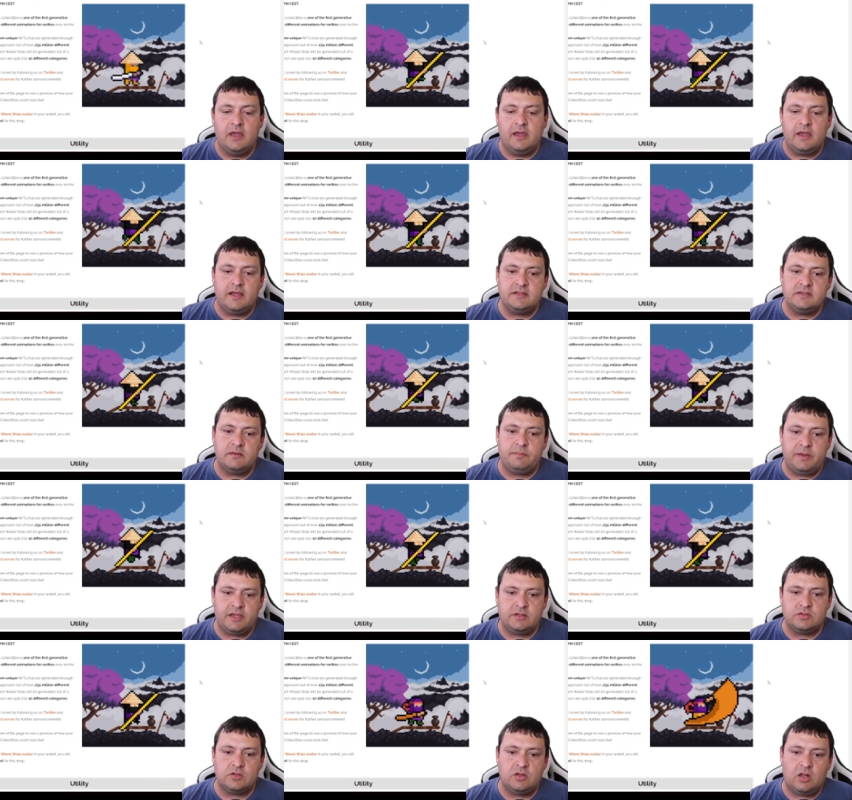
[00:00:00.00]
It's a
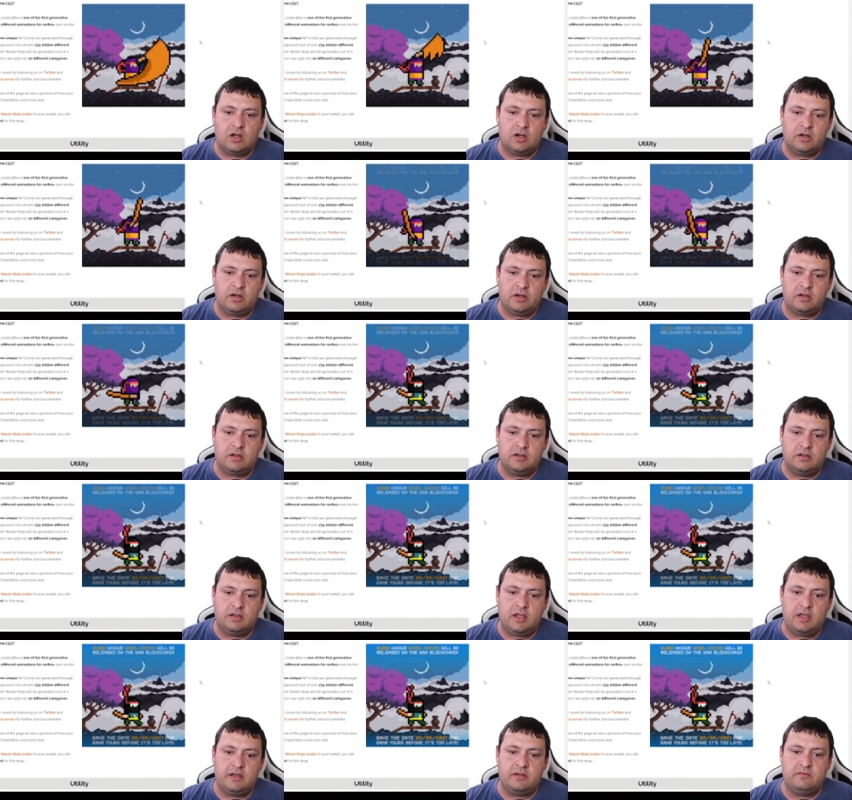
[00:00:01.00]
pixel art
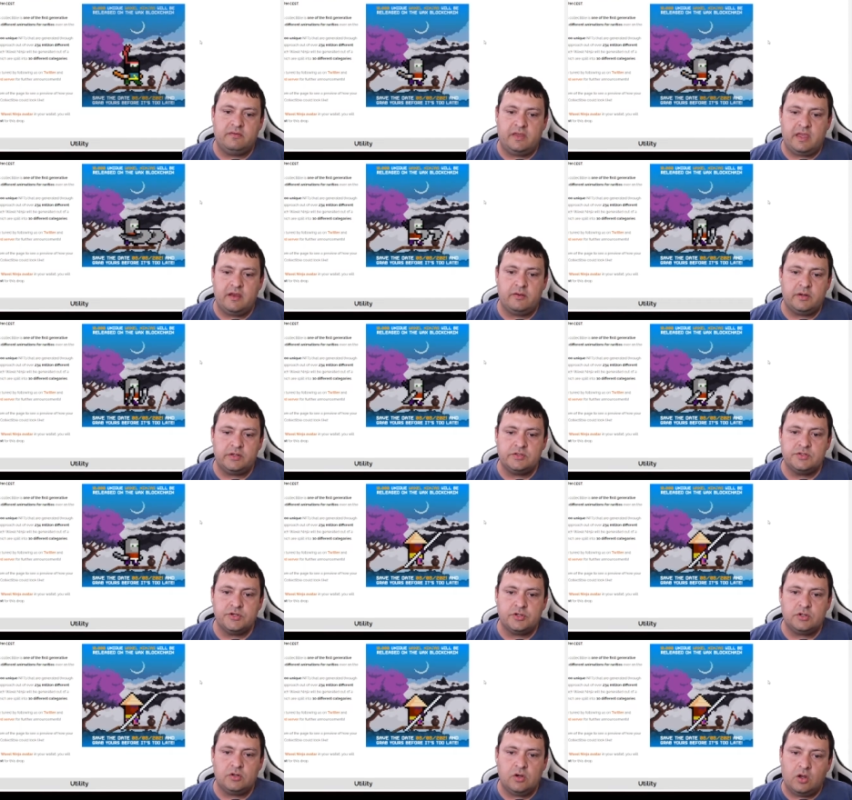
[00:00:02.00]
kind of
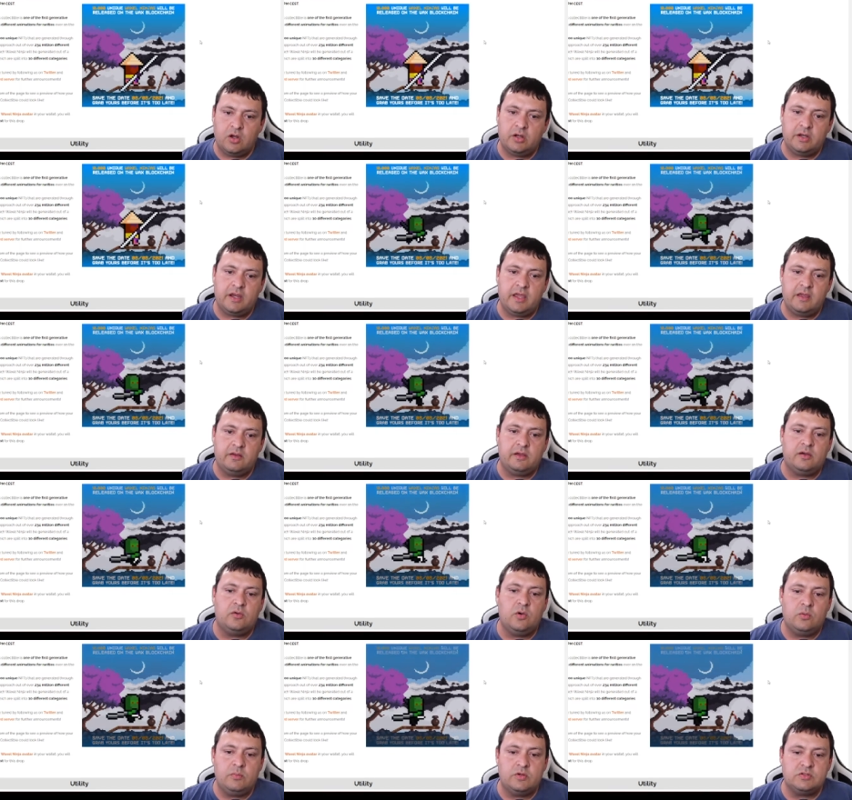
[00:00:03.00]
caricature on a
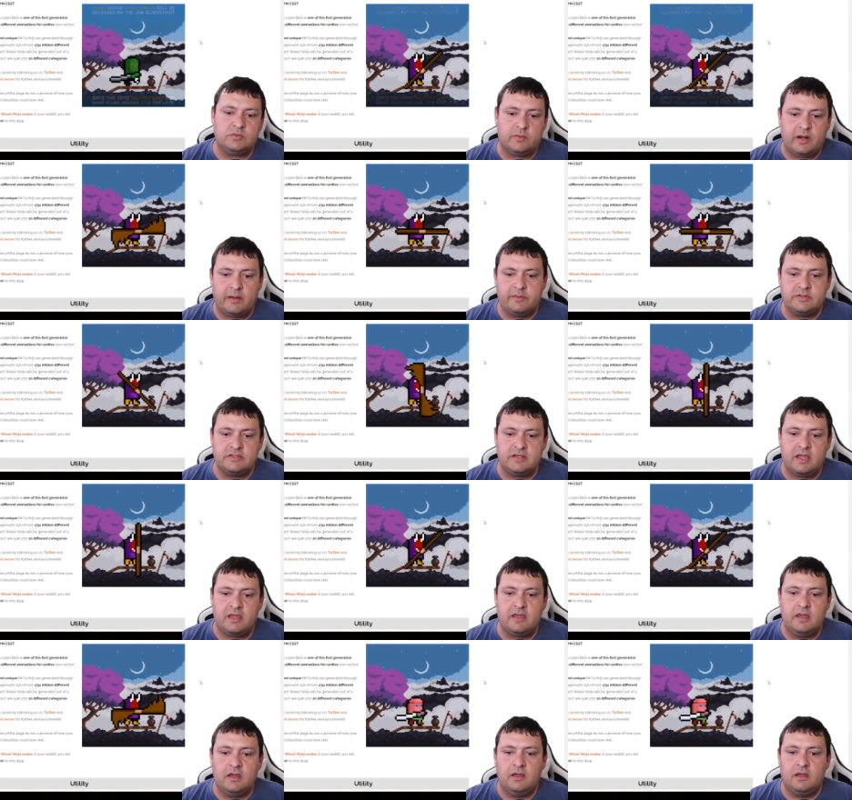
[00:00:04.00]
almost what I would
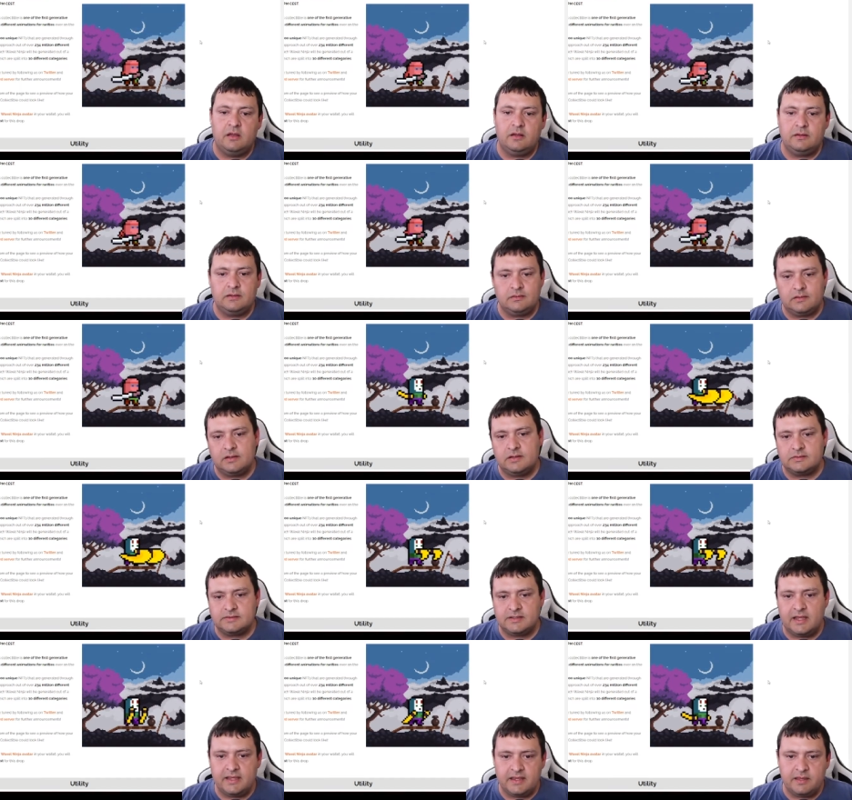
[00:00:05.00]
say
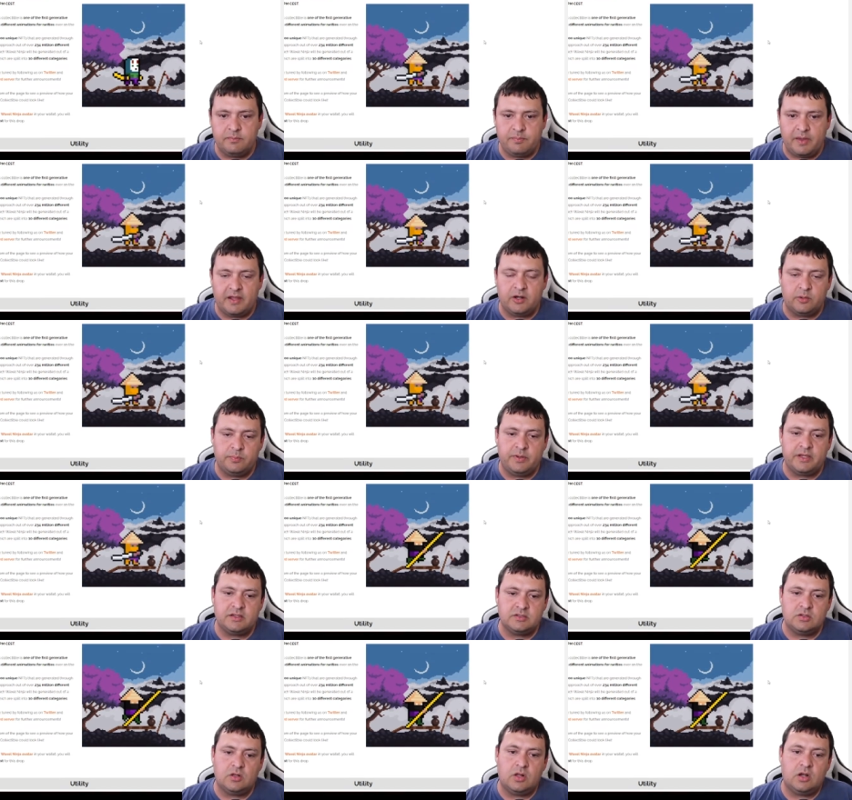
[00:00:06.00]
slightly better
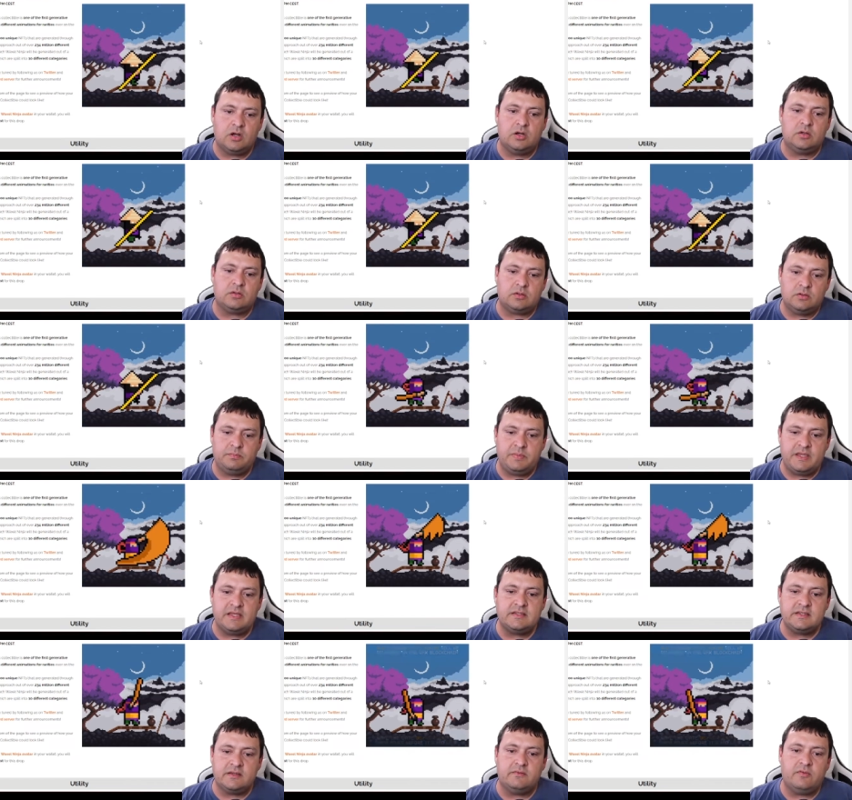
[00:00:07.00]
pixel art
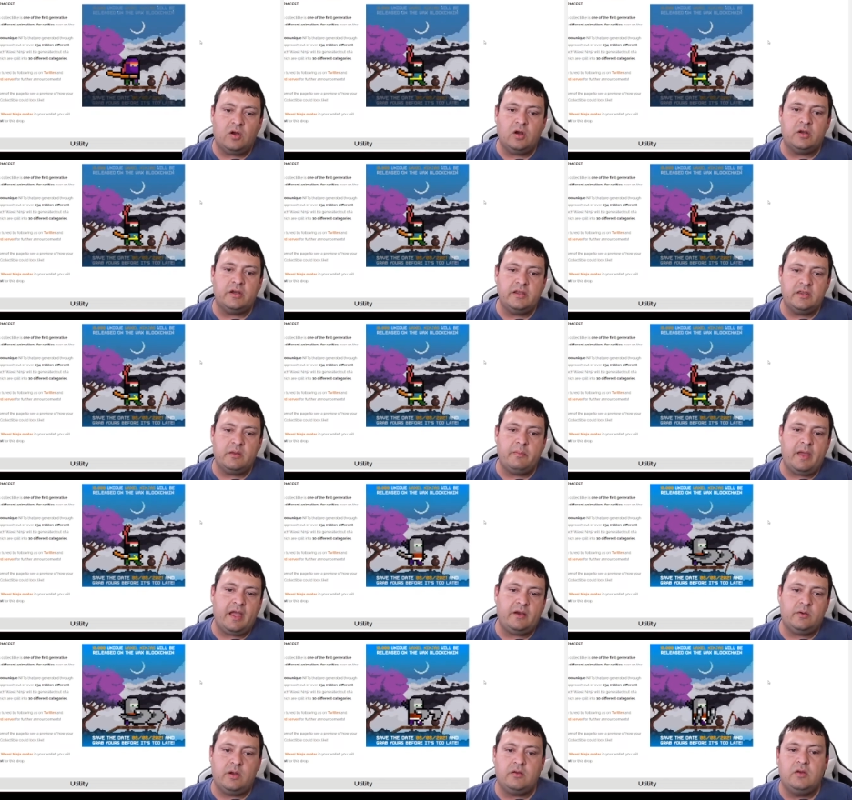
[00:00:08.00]
piece of art in the
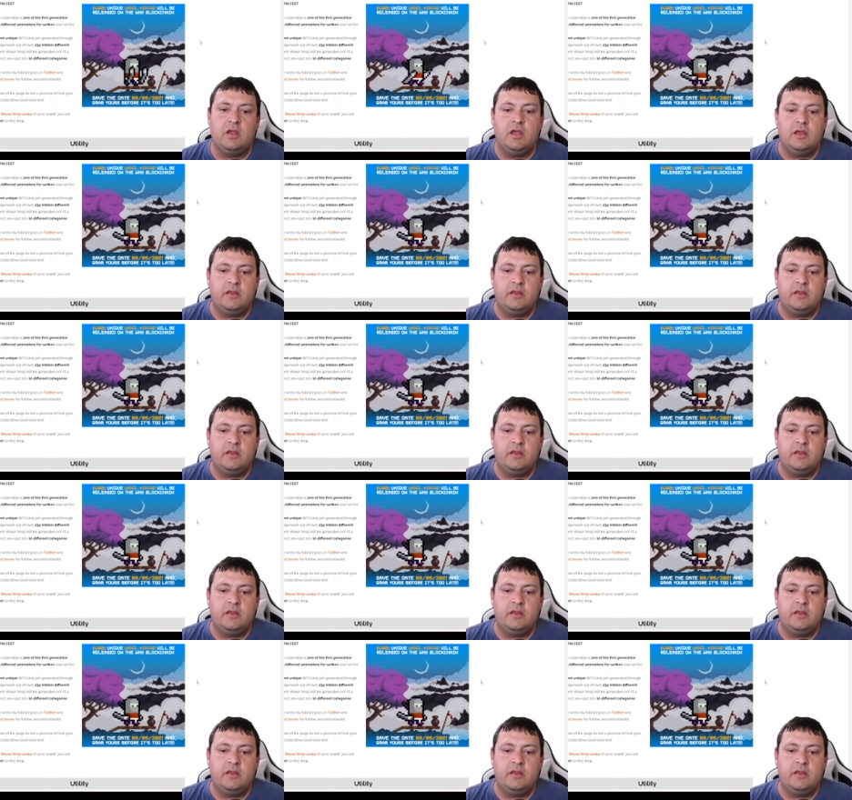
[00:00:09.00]
background.